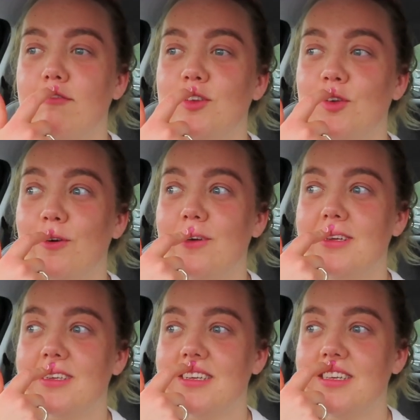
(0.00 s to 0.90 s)
so
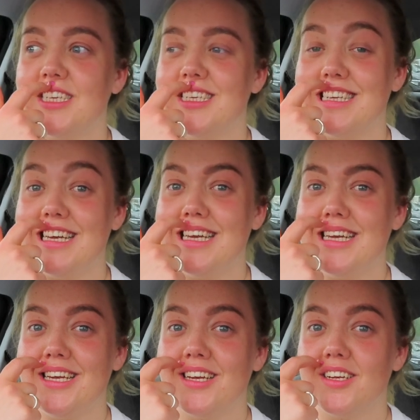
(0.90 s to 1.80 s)
you can
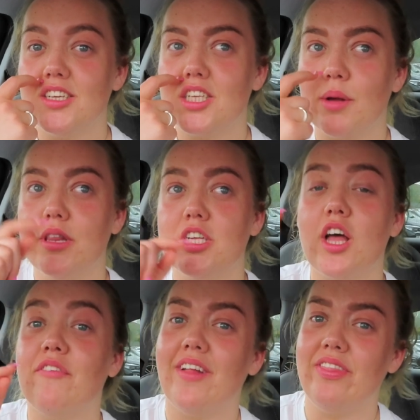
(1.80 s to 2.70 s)
see some of the
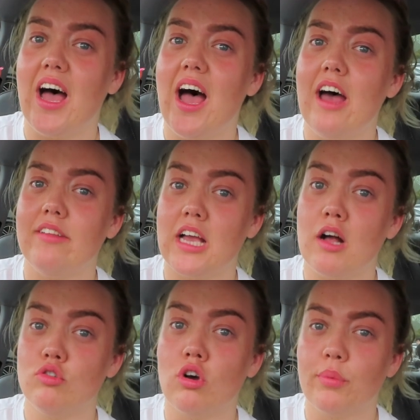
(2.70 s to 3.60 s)
stuff in that. Like,
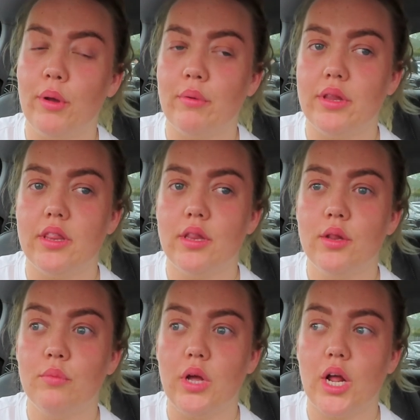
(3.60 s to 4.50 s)
I'll talk about what,
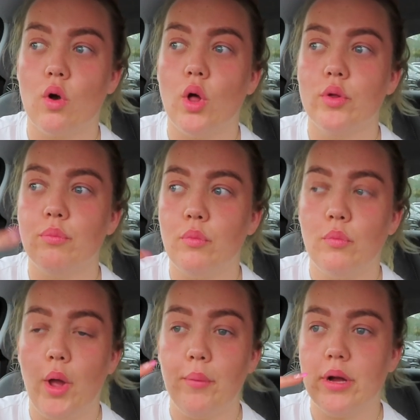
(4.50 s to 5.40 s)
where I got them,
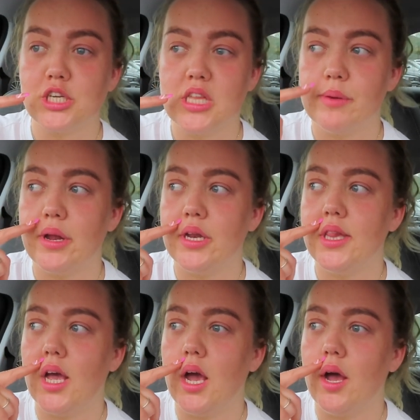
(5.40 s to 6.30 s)
how much they were in
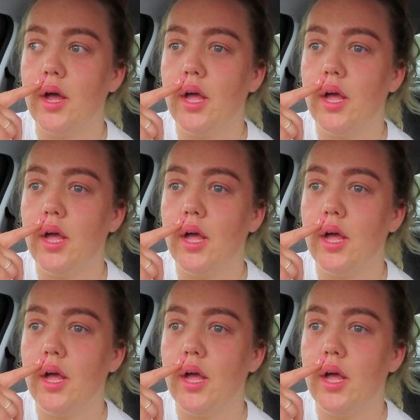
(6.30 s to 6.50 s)
that.